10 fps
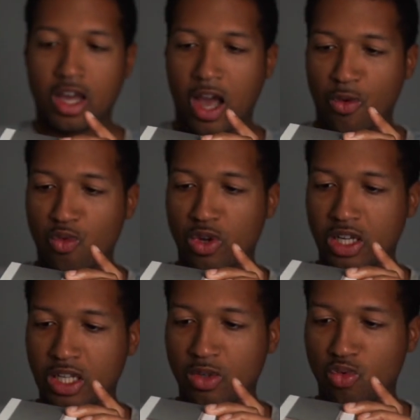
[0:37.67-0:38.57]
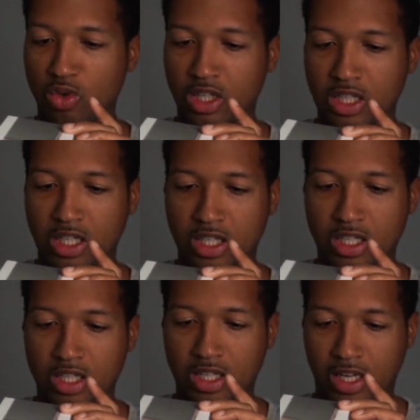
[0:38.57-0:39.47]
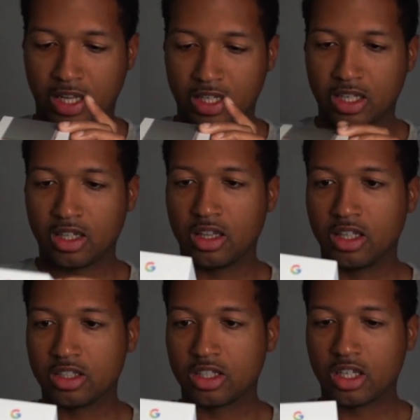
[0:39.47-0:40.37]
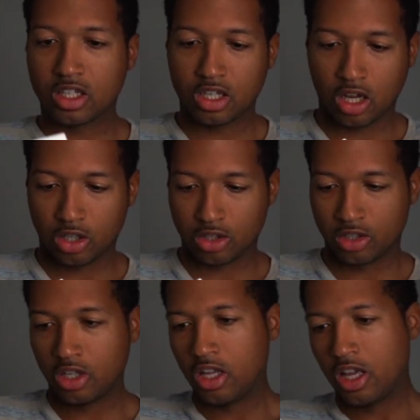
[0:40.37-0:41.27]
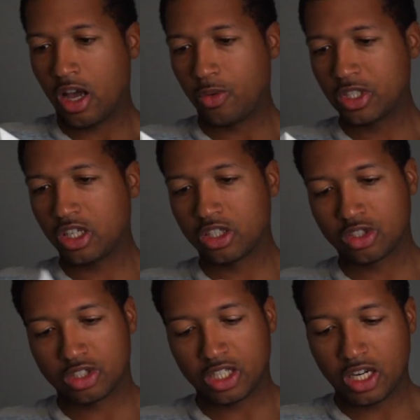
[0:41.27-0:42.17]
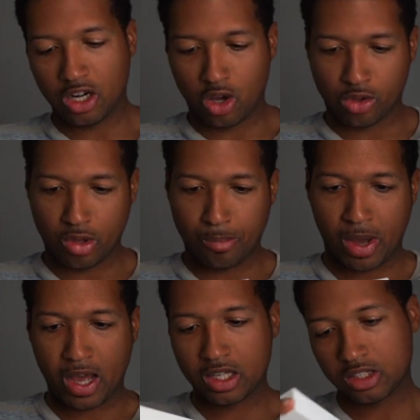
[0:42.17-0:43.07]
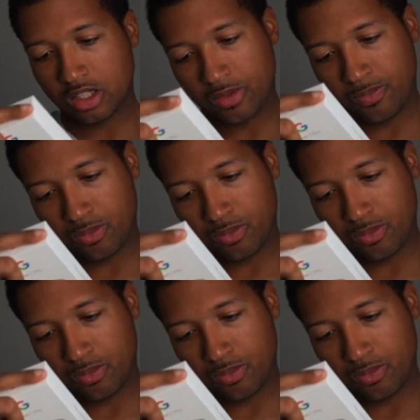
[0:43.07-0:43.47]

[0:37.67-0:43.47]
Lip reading: I really, really like this color. I wish they also said it on the box.